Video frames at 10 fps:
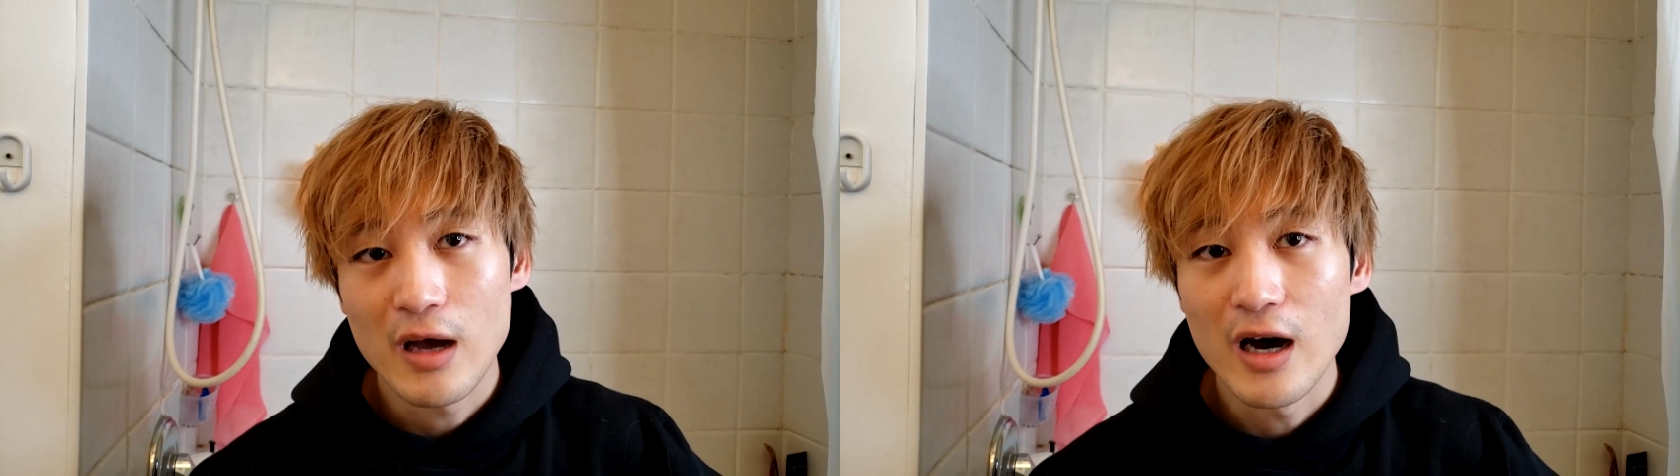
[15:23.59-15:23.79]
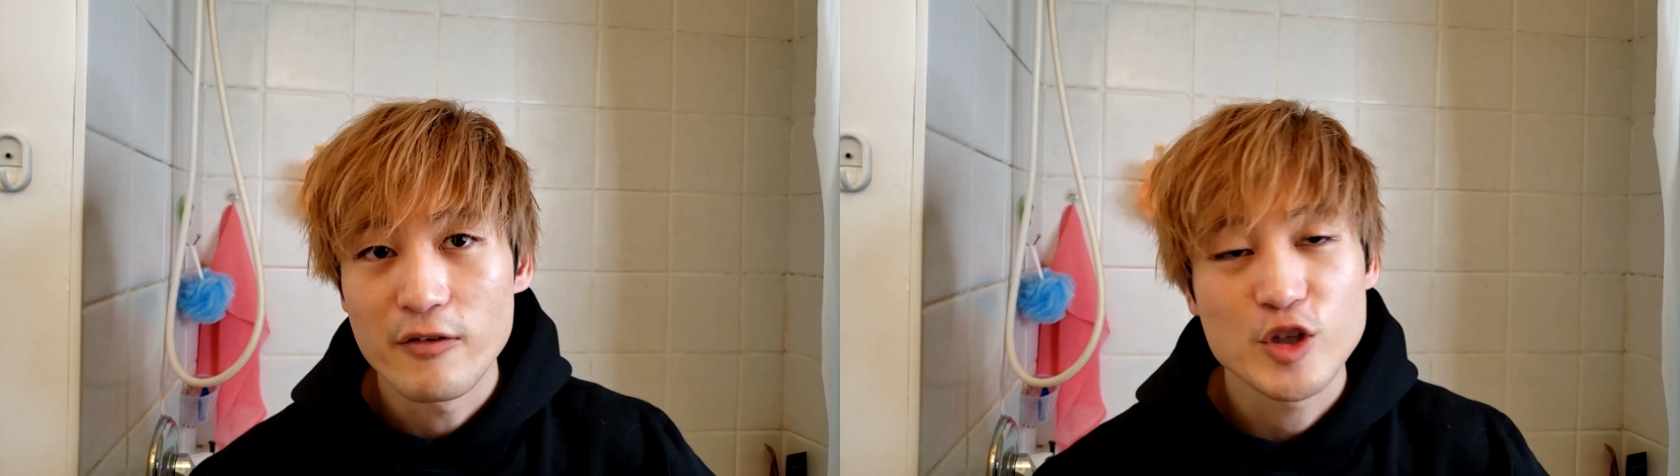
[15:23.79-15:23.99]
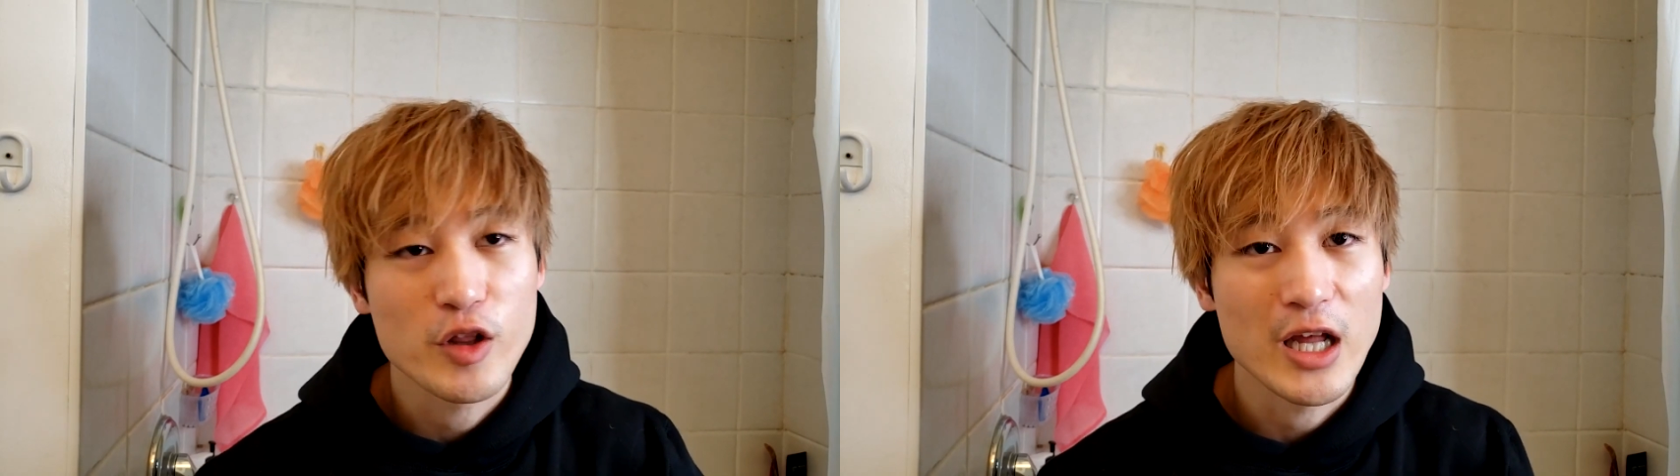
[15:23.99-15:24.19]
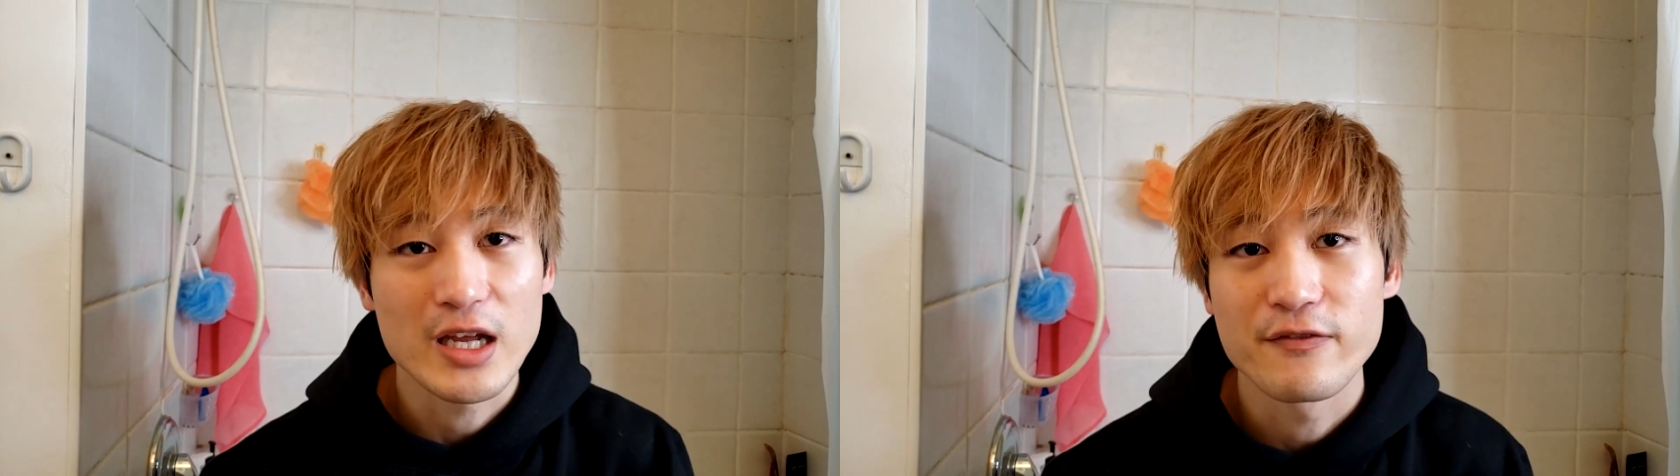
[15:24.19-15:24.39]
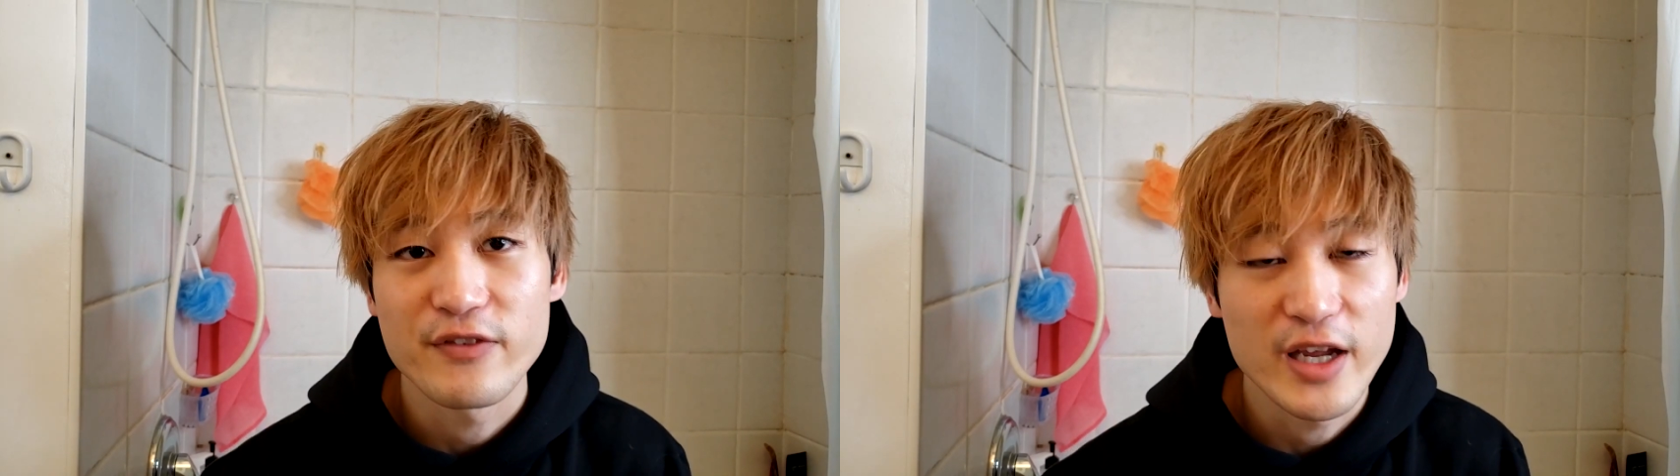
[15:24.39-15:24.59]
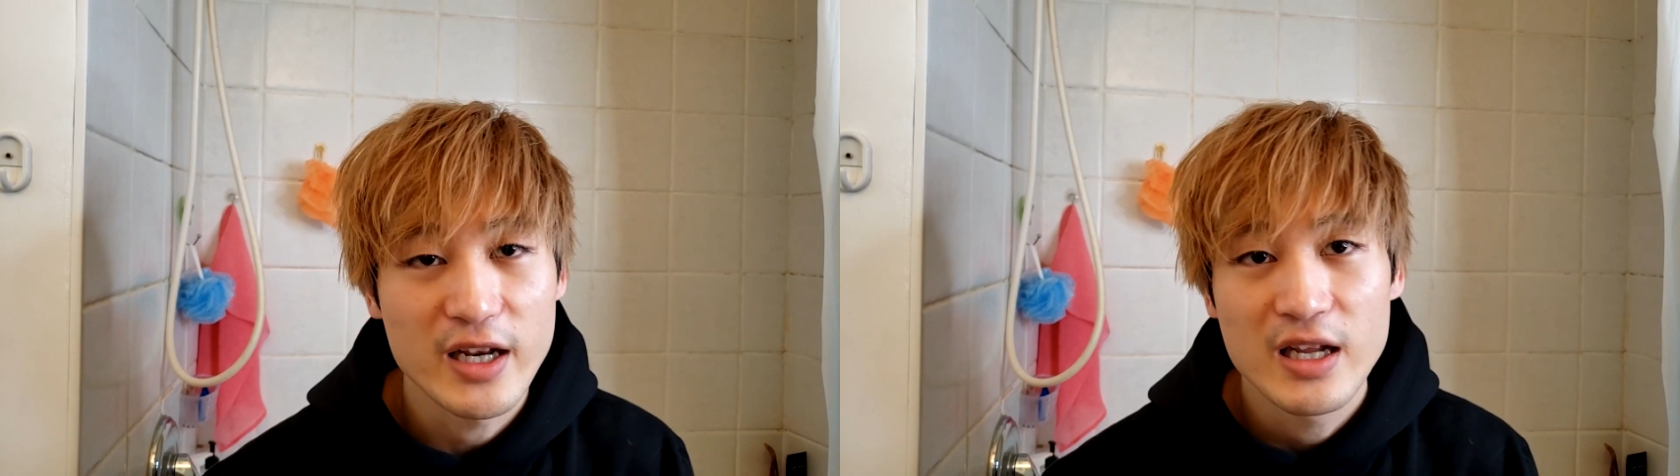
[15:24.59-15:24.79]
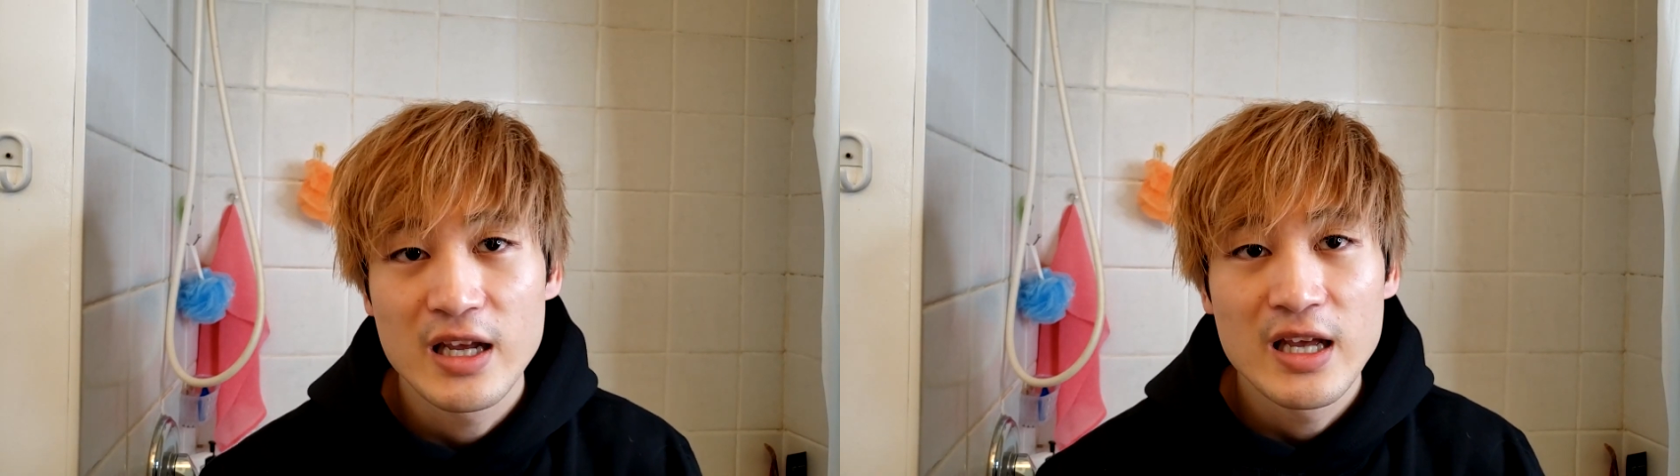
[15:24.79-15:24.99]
of just like a fit